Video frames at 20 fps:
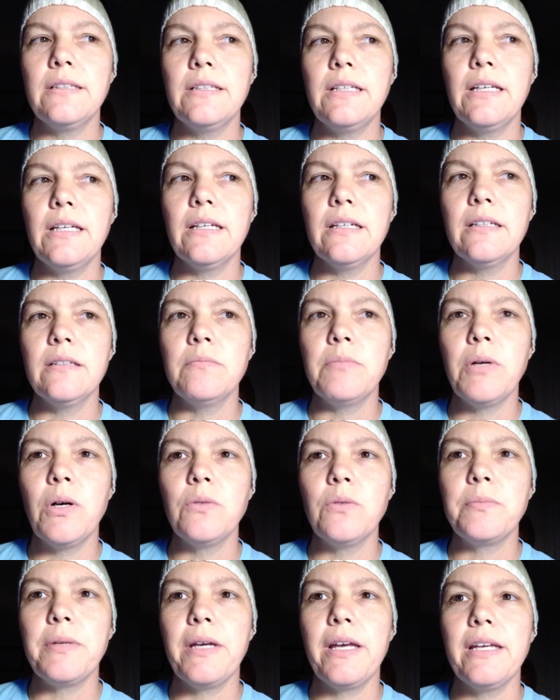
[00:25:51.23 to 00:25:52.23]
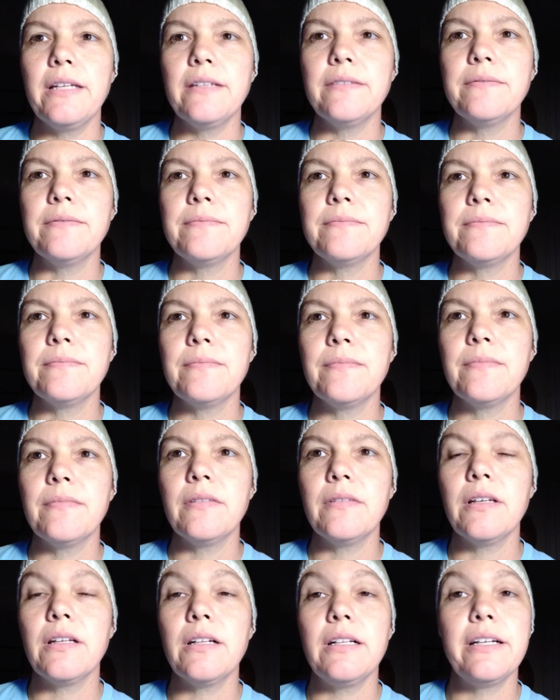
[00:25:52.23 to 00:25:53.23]
And bone pain.
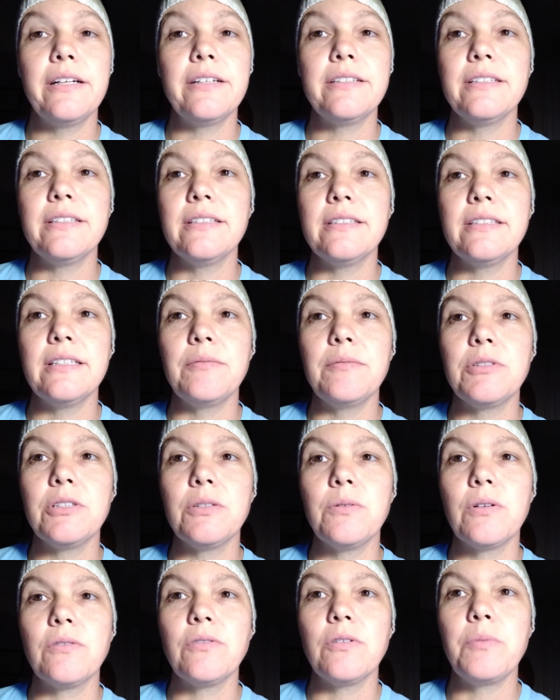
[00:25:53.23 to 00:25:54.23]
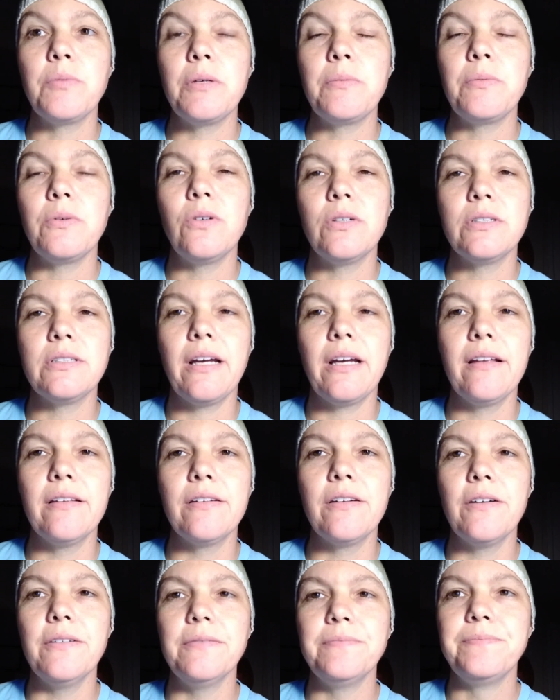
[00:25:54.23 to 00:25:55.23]
And Claritin seems to work for people, or
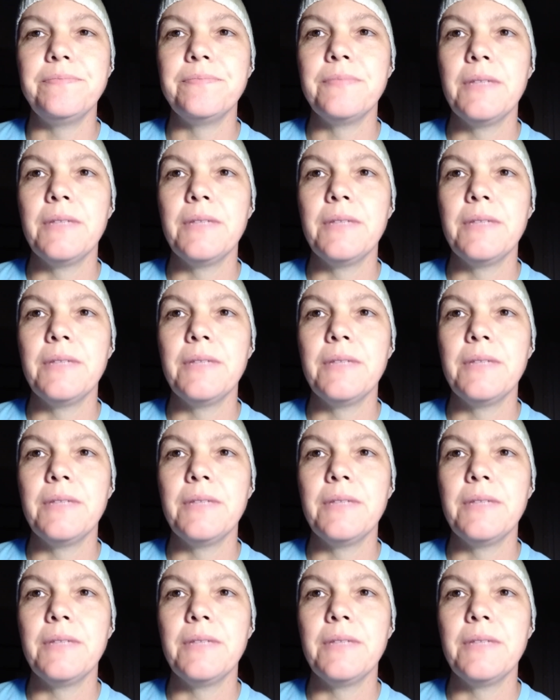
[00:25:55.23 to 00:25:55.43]
Tylenol.